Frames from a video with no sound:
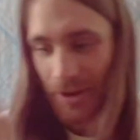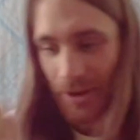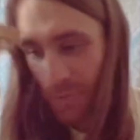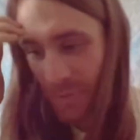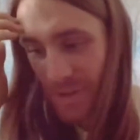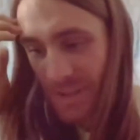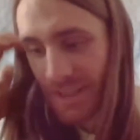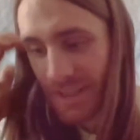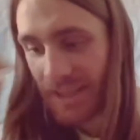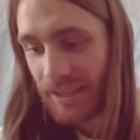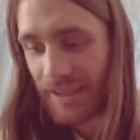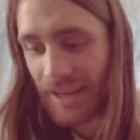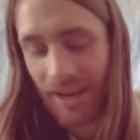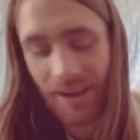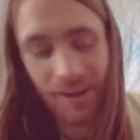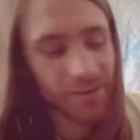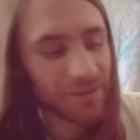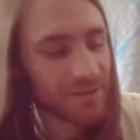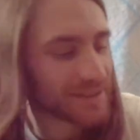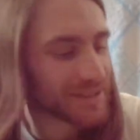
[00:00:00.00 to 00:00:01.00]
we did
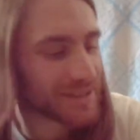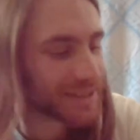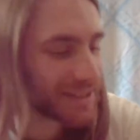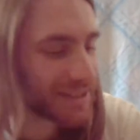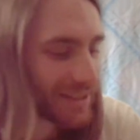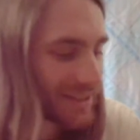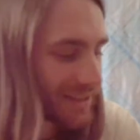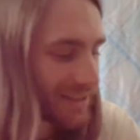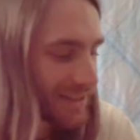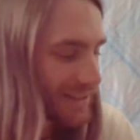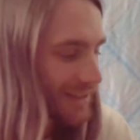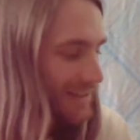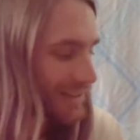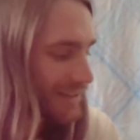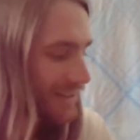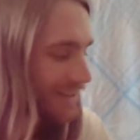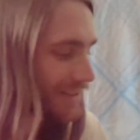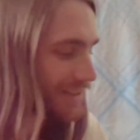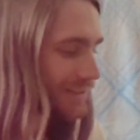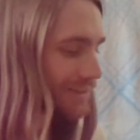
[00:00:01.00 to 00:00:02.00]
those.
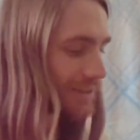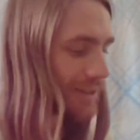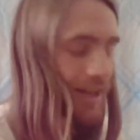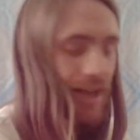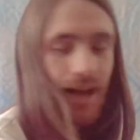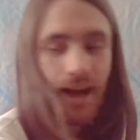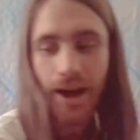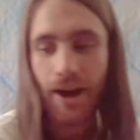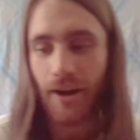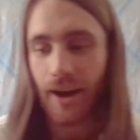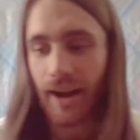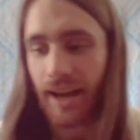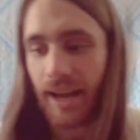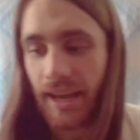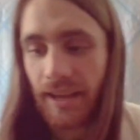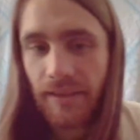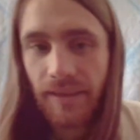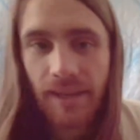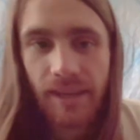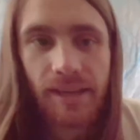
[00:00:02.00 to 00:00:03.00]
All right,
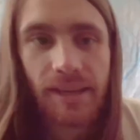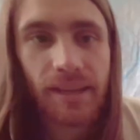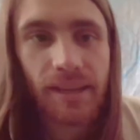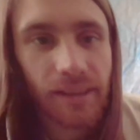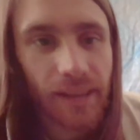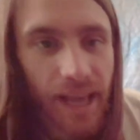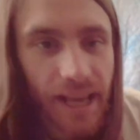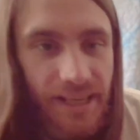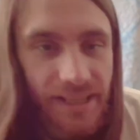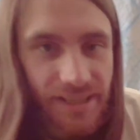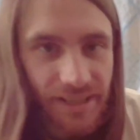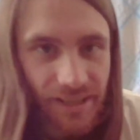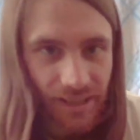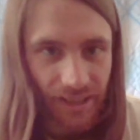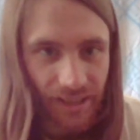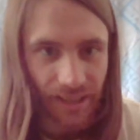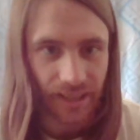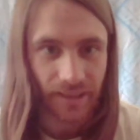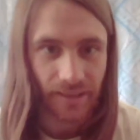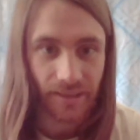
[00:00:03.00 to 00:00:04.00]
and then
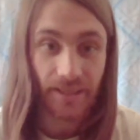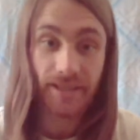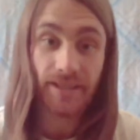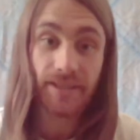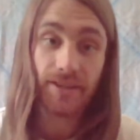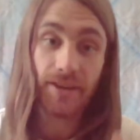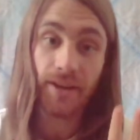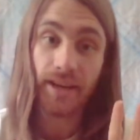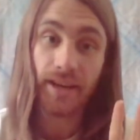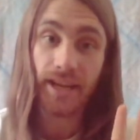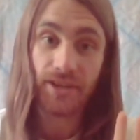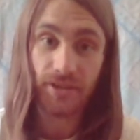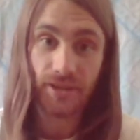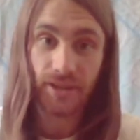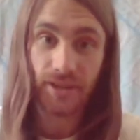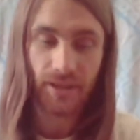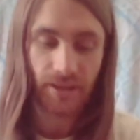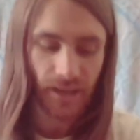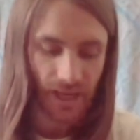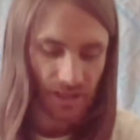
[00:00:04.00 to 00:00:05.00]
lastly, this is not
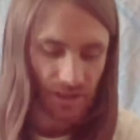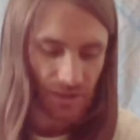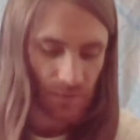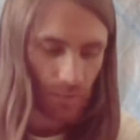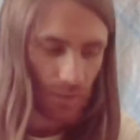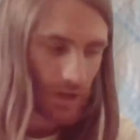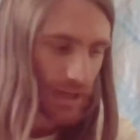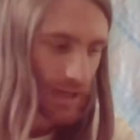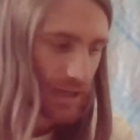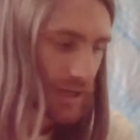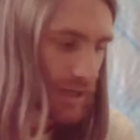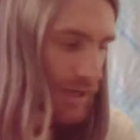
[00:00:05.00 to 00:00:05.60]
actually the last one.